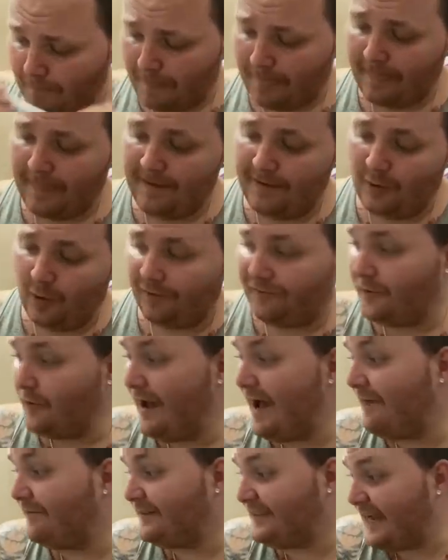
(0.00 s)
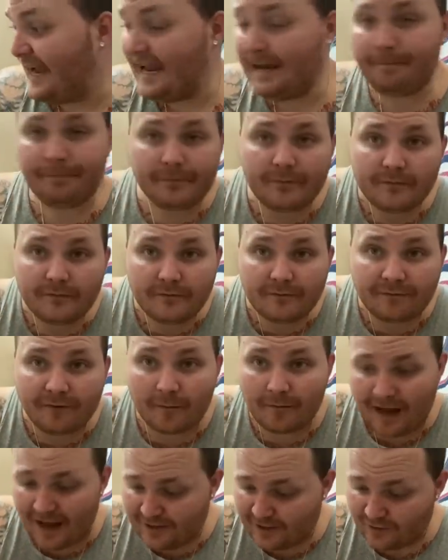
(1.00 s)
you know, if you have tape from
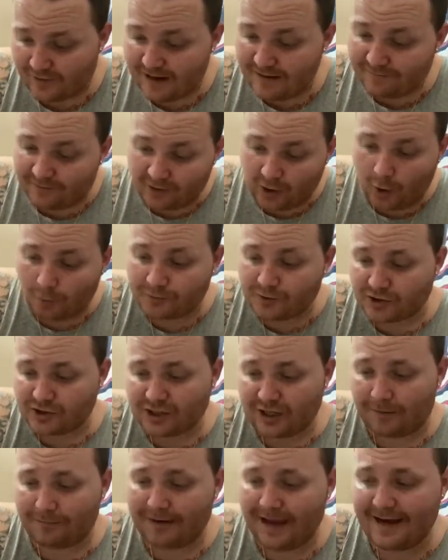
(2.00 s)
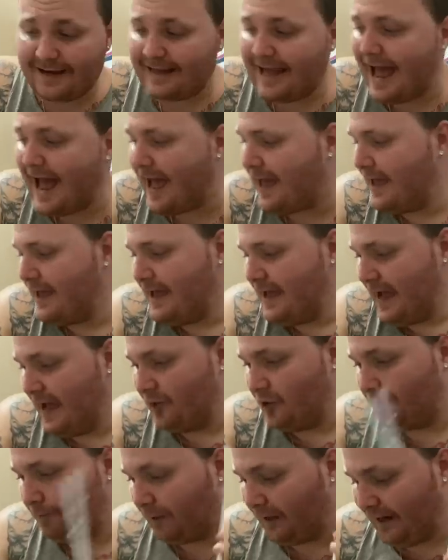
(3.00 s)
like your envelopes or something like that, and
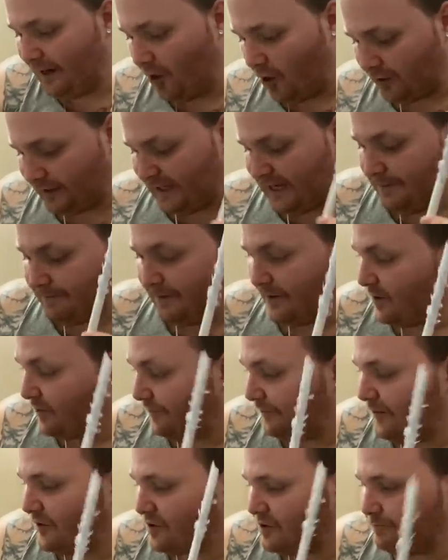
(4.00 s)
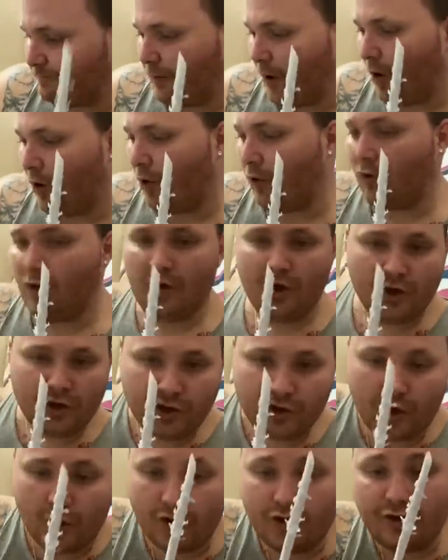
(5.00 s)
you plan on keeping your fishing pole, you
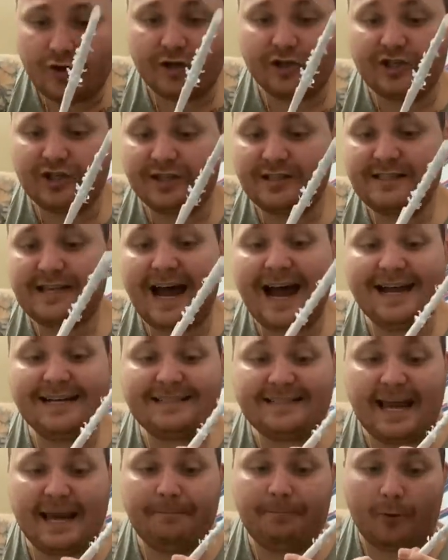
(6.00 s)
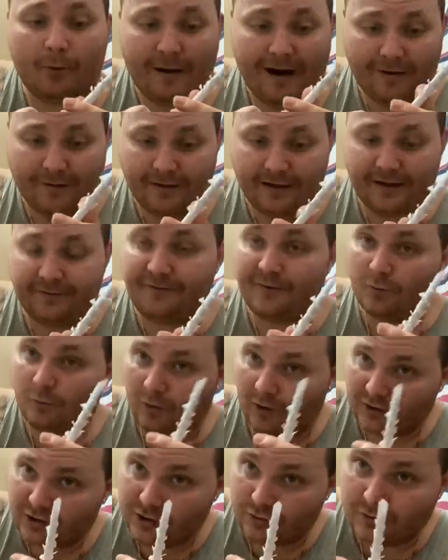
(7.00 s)
know, you could just tie tape around it if you
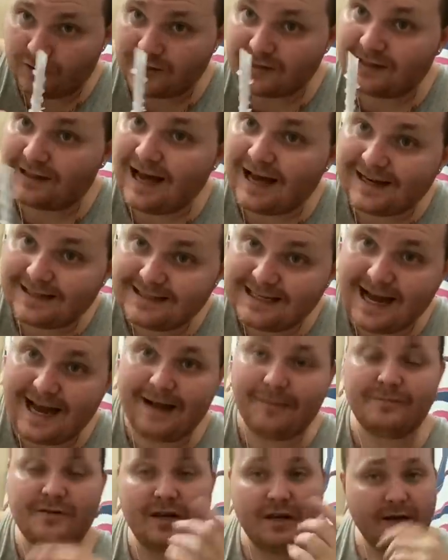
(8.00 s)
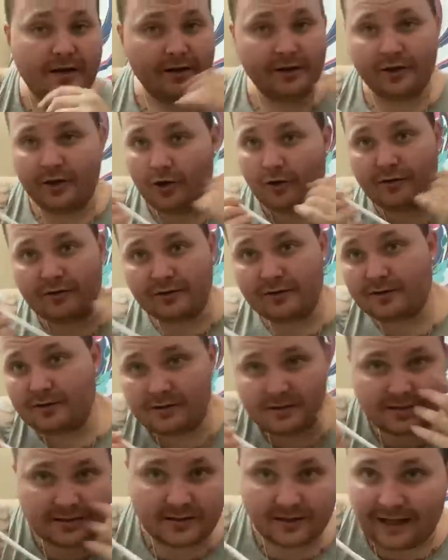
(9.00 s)
want to. Because a lot of times, you know, the
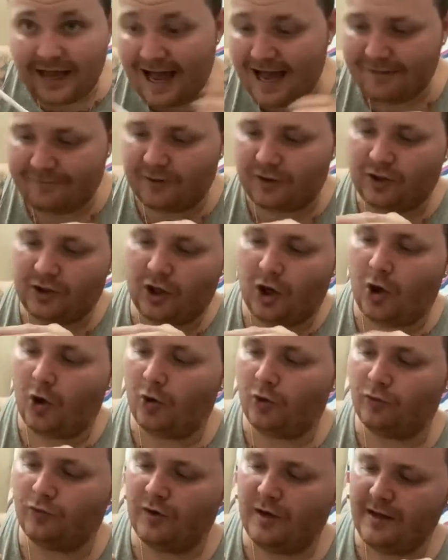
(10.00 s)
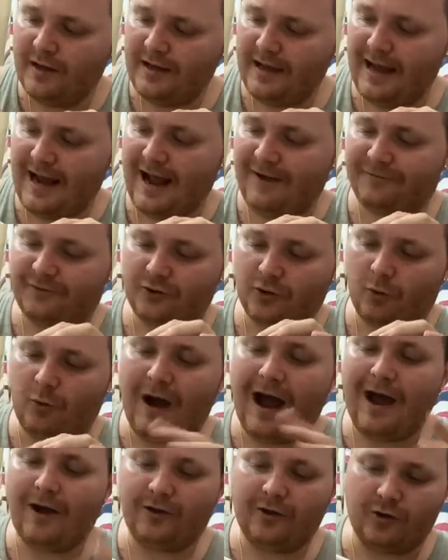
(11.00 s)
saliva alone, after a
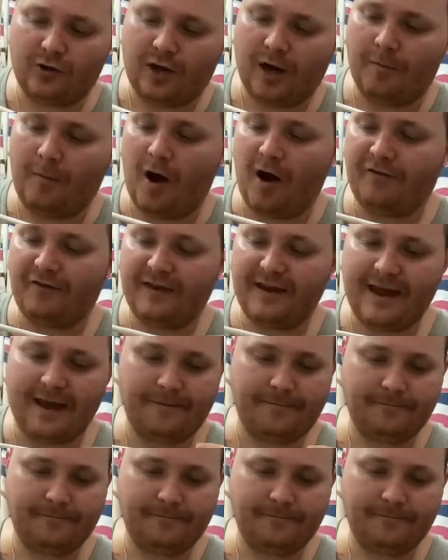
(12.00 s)
while, it'll come off again,